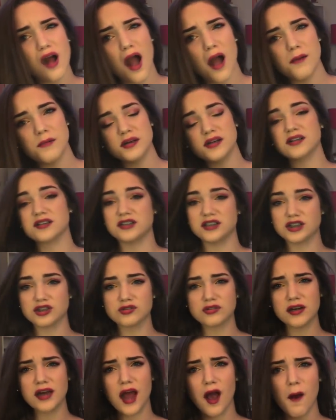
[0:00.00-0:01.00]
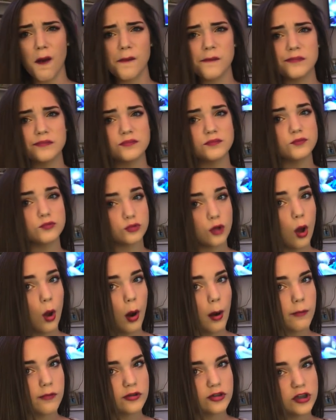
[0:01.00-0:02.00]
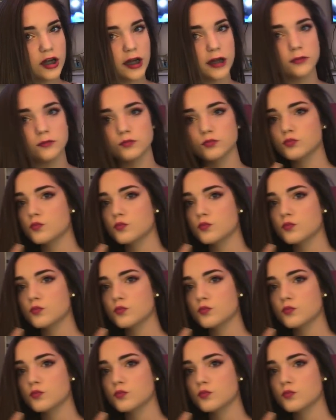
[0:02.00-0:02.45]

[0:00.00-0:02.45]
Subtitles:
I'm being a student right now. Hold up, 1 second.